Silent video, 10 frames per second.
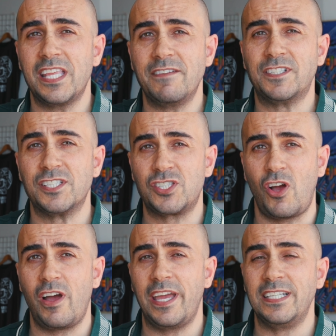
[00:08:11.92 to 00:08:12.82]
they've
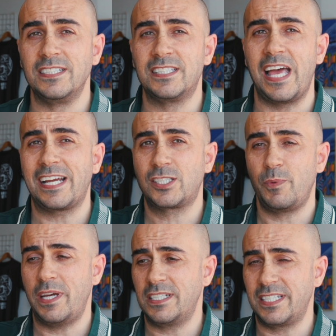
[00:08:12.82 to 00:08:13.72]
designed the
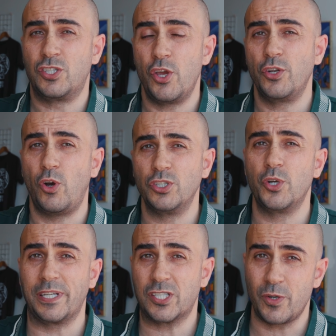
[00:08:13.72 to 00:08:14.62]
actuator to turn on
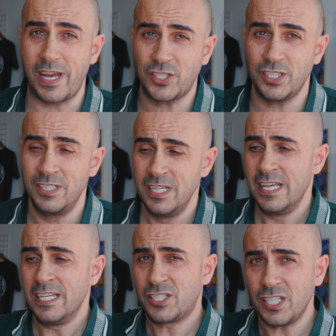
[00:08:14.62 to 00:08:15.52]
your extraction
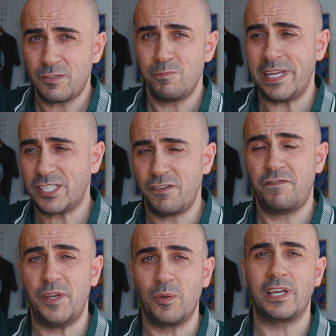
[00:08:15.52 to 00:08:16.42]
just makes you
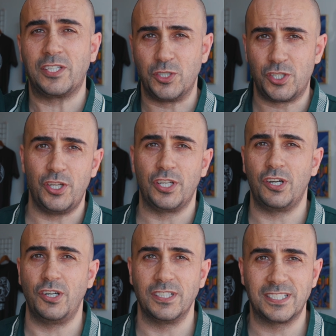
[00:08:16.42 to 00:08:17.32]
feel like you're turning
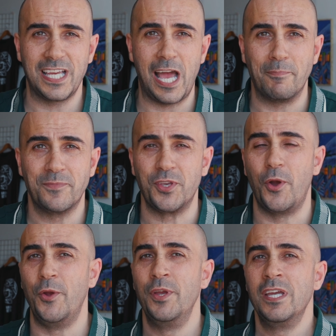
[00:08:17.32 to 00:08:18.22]
on a tap.
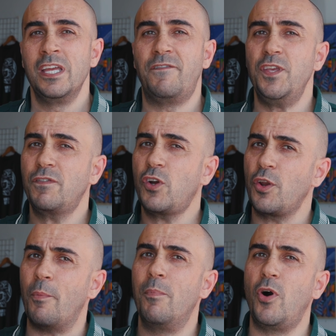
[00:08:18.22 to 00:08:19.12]
So if you've
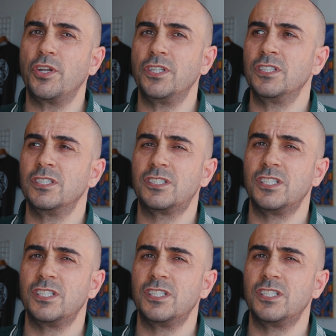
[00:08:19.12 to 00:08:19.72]
got a modern